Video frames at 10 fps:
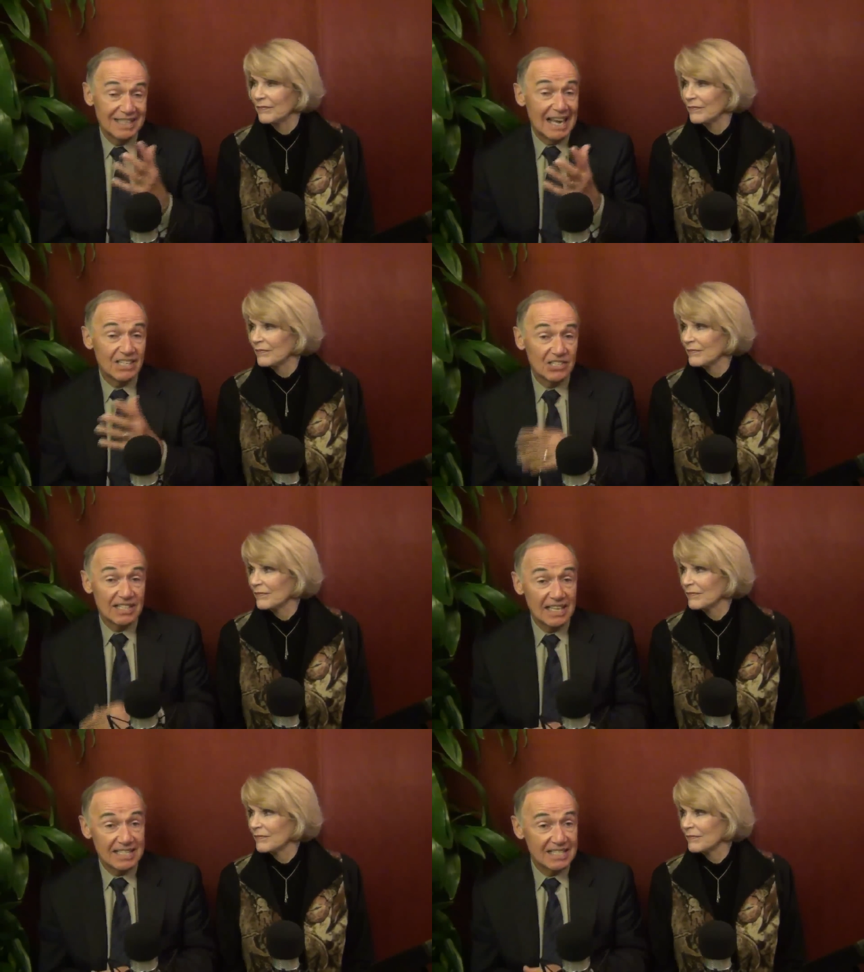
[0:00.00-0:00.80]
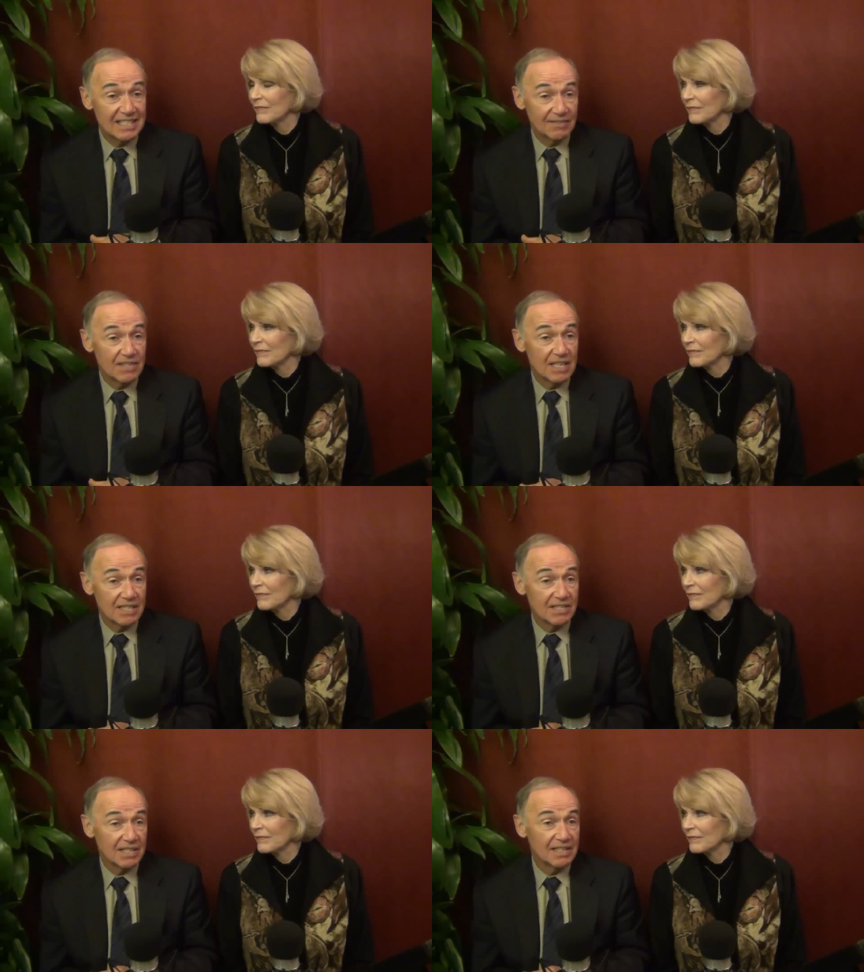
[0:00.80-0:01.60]
Speaker 1: Actually, that's kind of
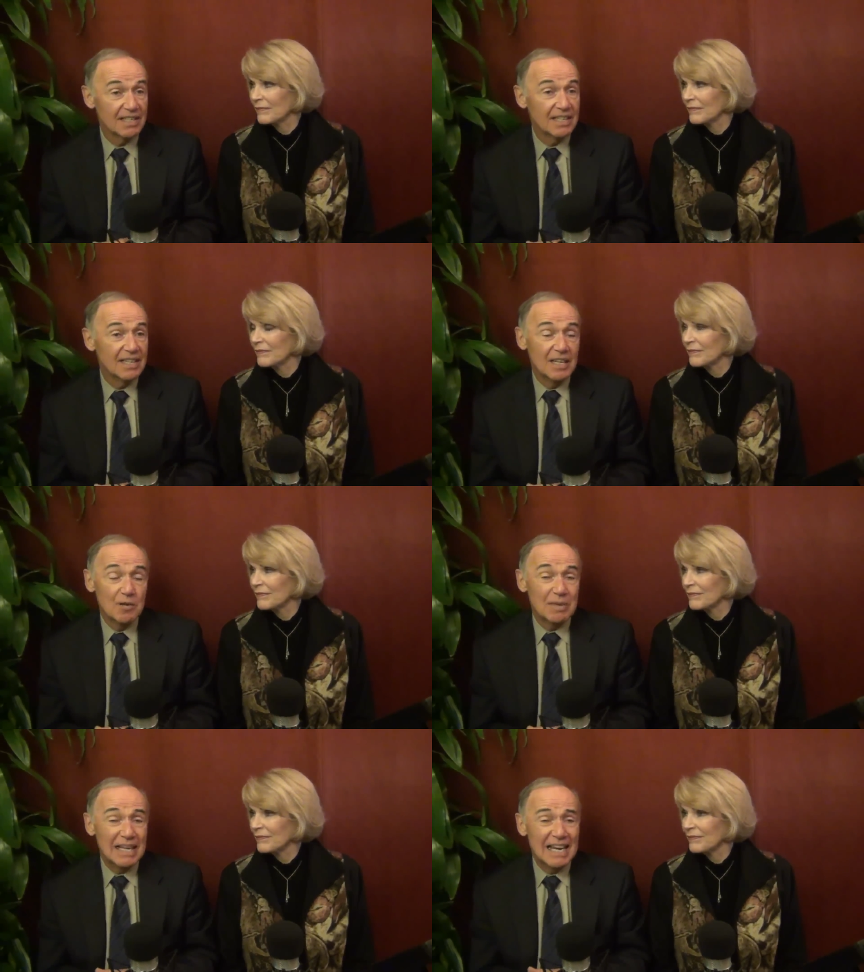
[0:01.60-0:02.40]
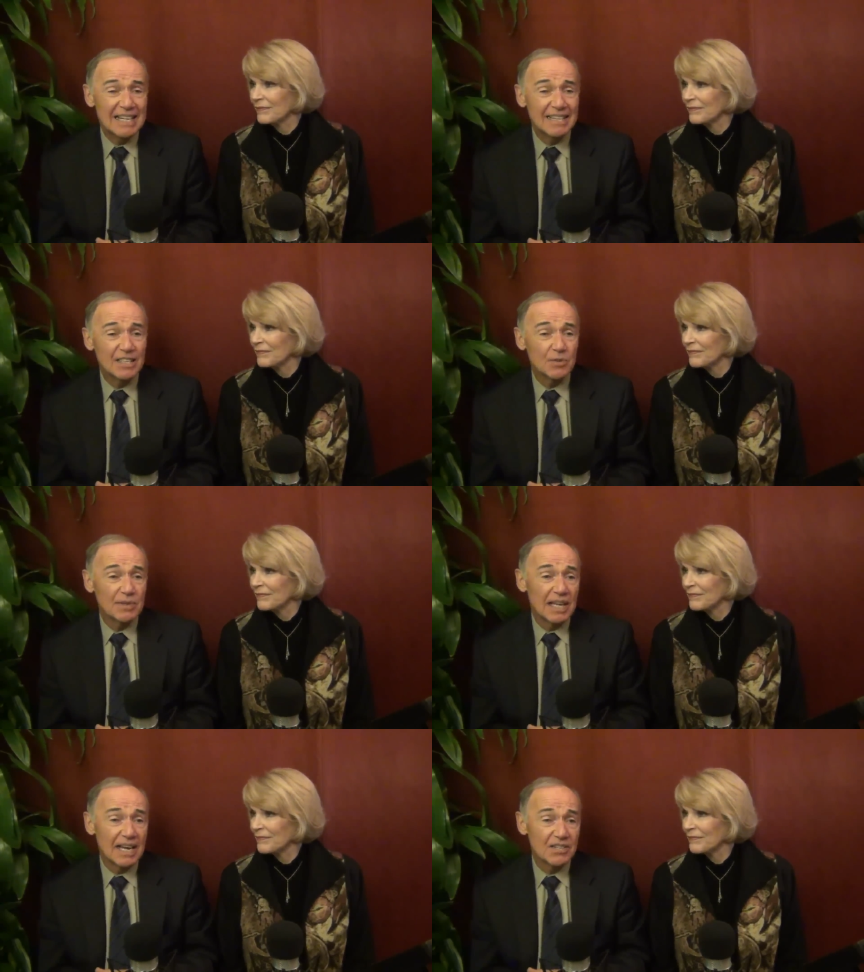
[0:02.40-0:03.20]
toxic. But anything to
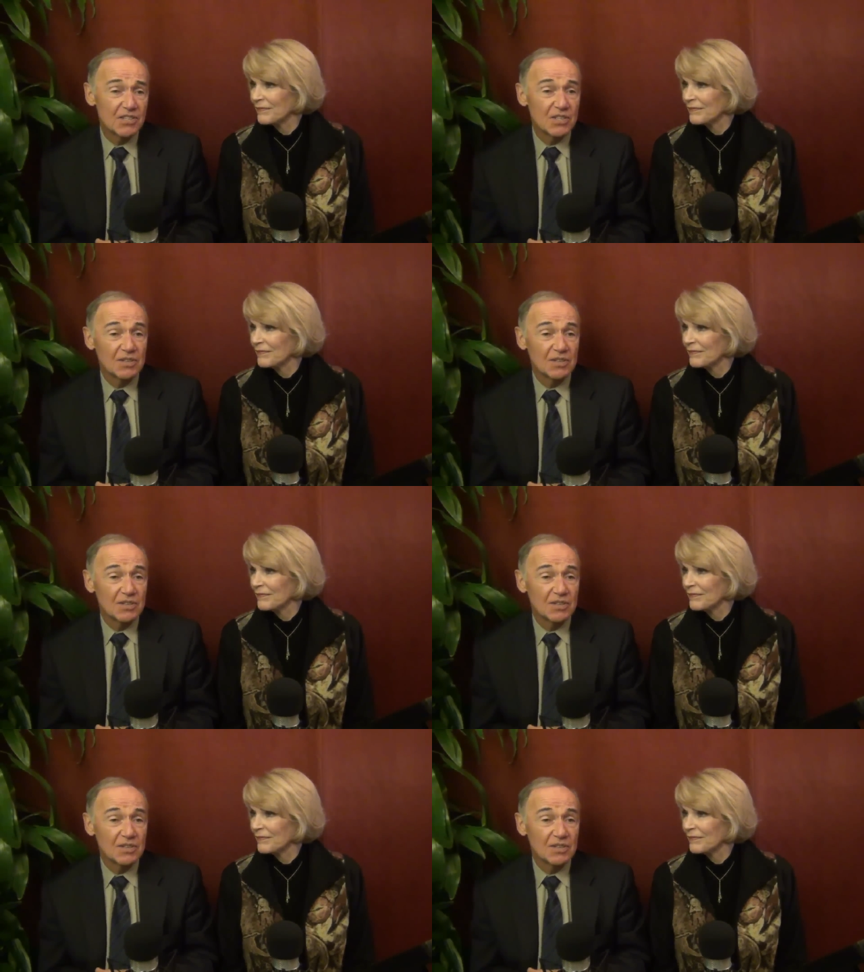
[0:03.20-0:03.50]
relax